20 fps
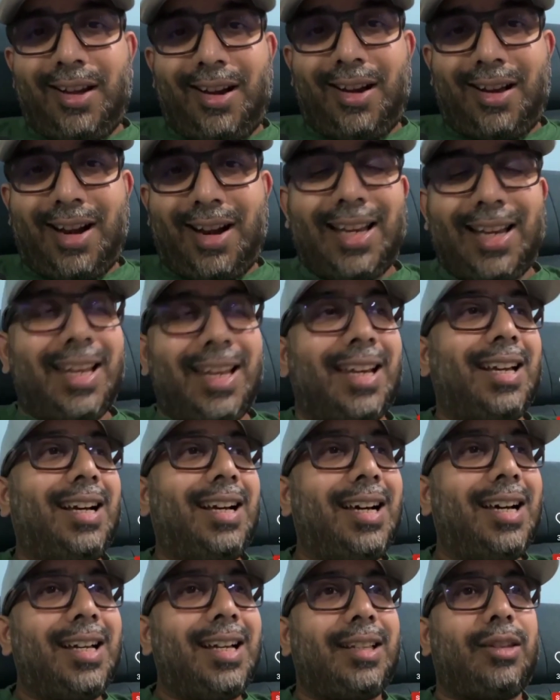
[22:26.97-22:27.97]
Alright, it
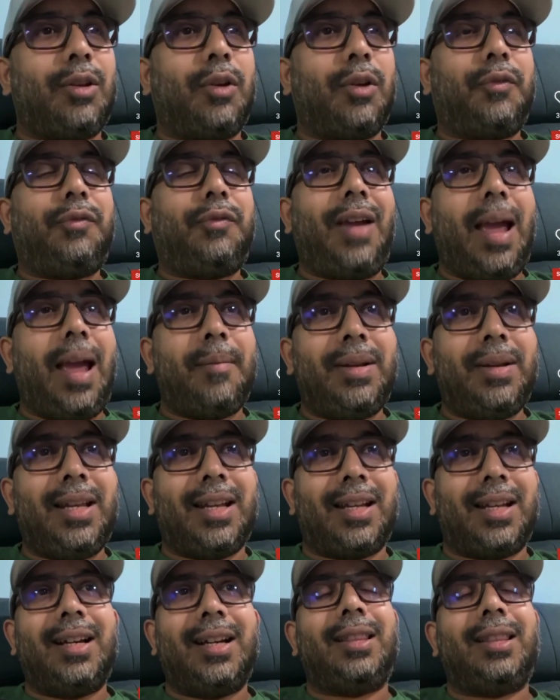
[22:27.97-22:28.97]
hurt your family,
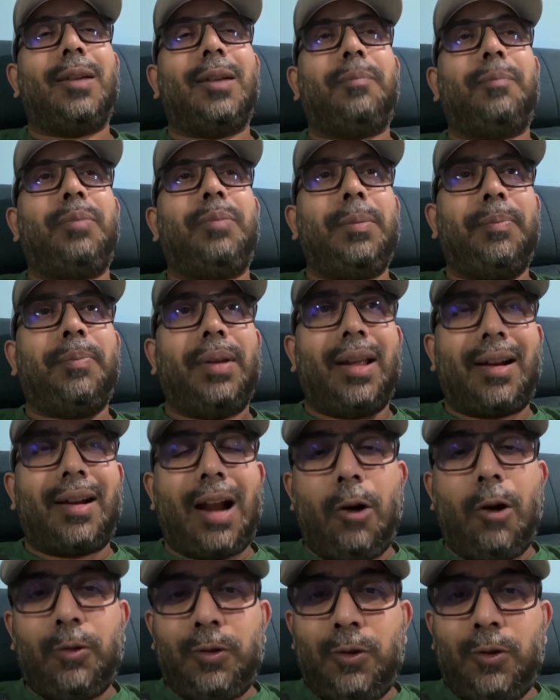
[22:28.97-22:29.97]
it hurt the people
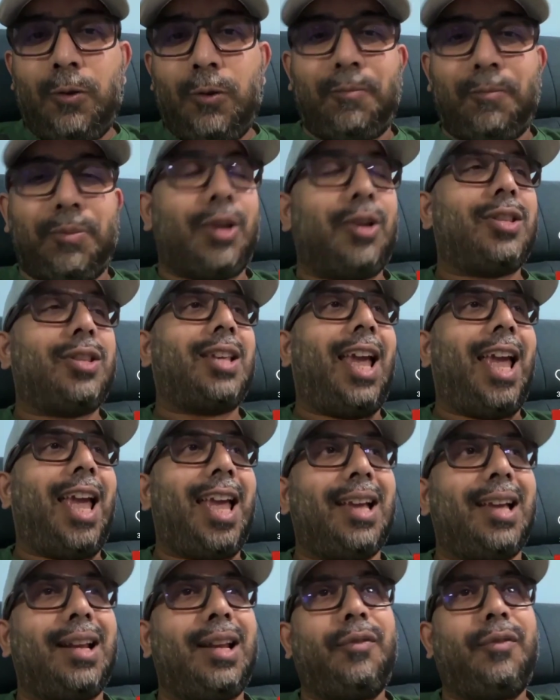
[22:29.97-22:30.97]
around you because an
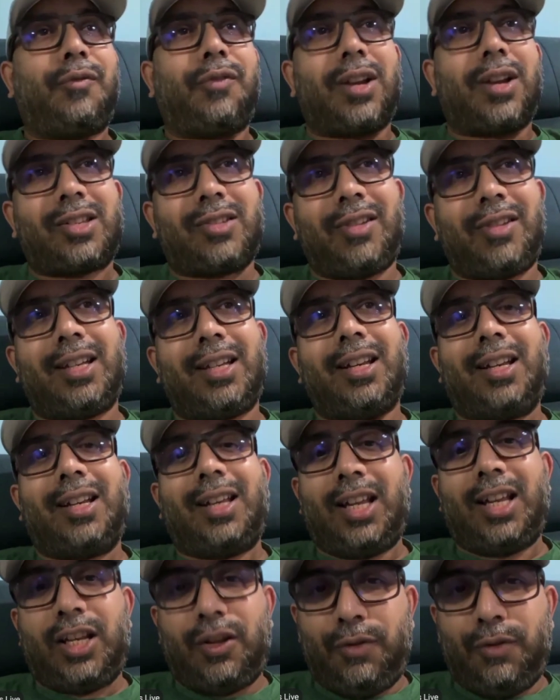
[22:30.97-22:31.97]
angry, frustrated
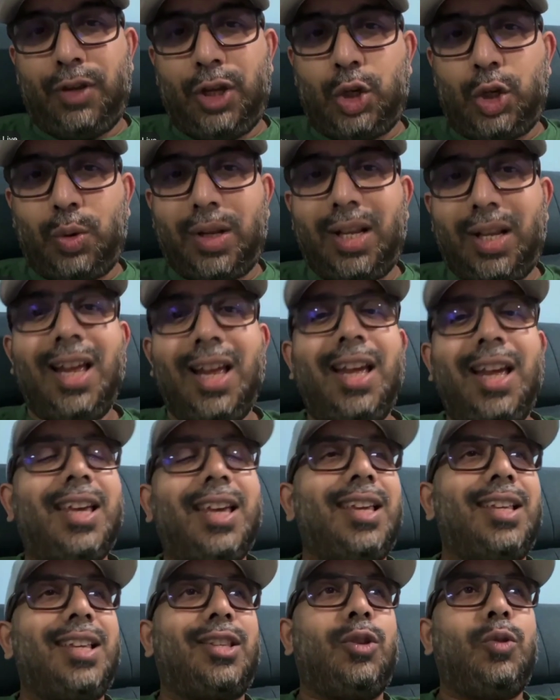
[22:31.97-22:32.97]
individual
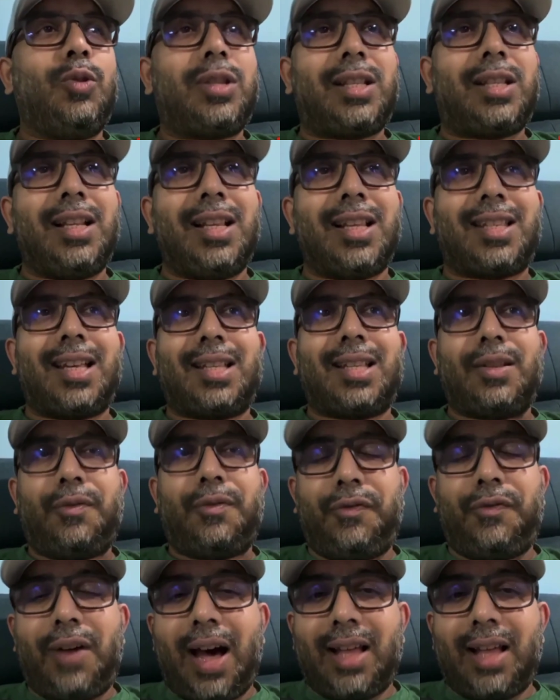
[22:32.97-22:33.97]
is useless as a
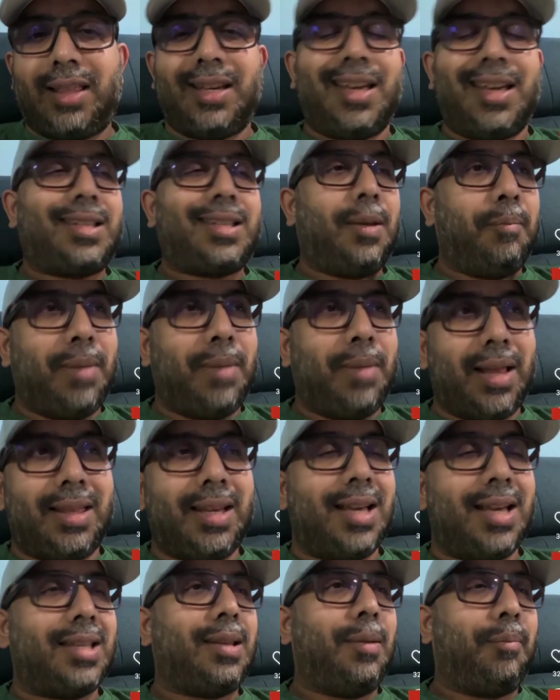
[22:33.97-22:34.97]
father, as a
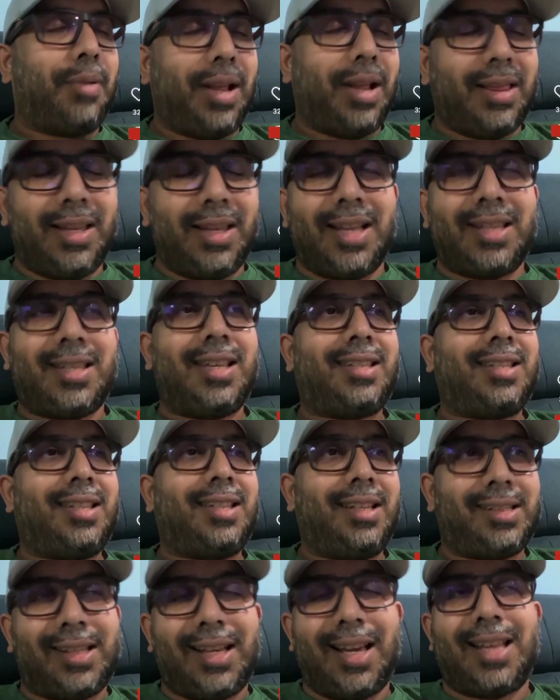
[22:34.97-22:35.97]
mother, as a brother, as a
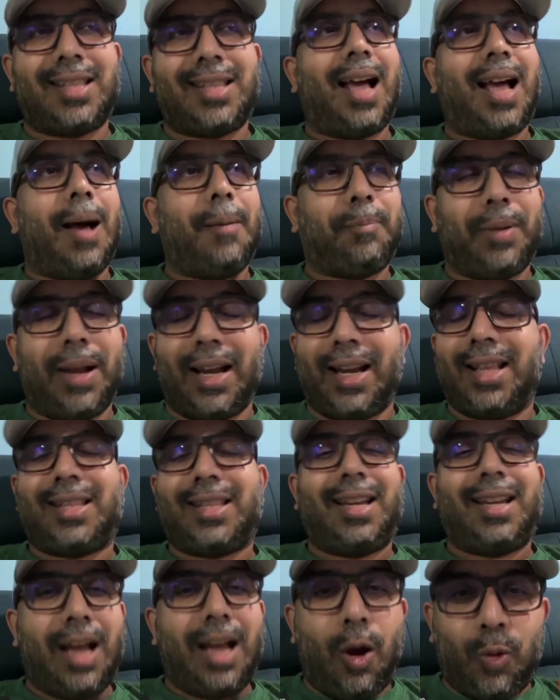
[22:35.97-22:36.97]
sister, as an upline,
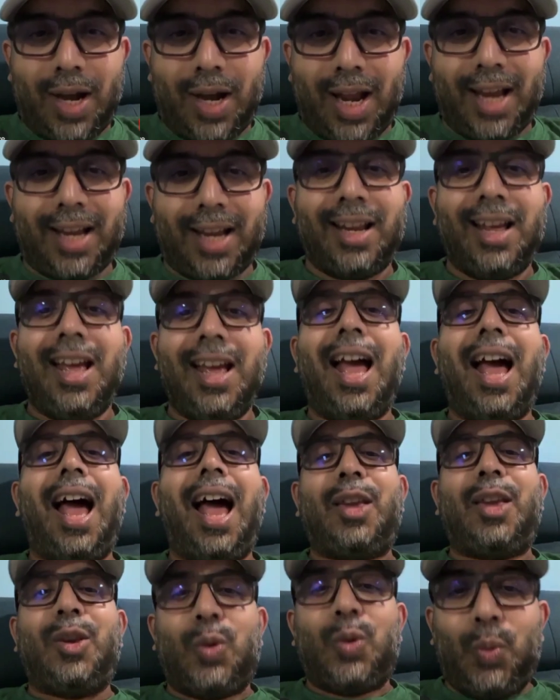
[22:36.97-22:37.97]
as a downline.
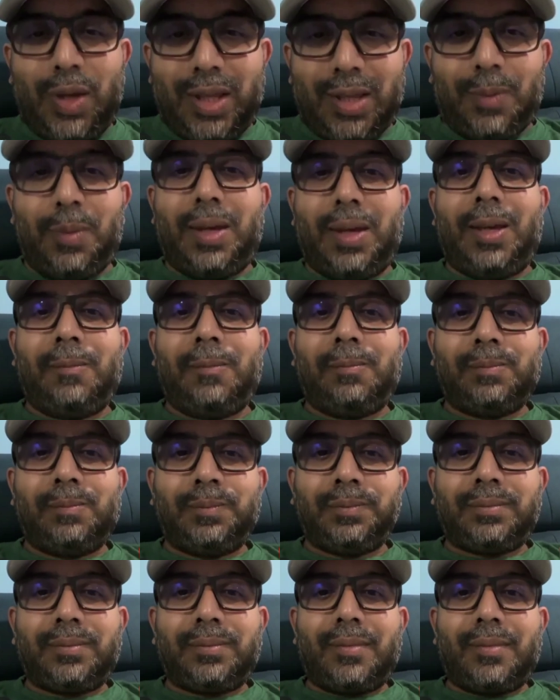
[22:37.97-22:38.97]
Are you with me?
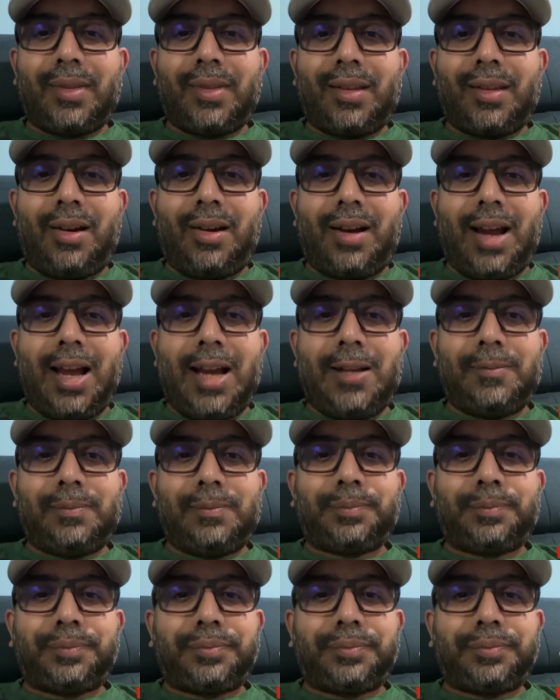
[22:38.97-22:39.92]
Alright?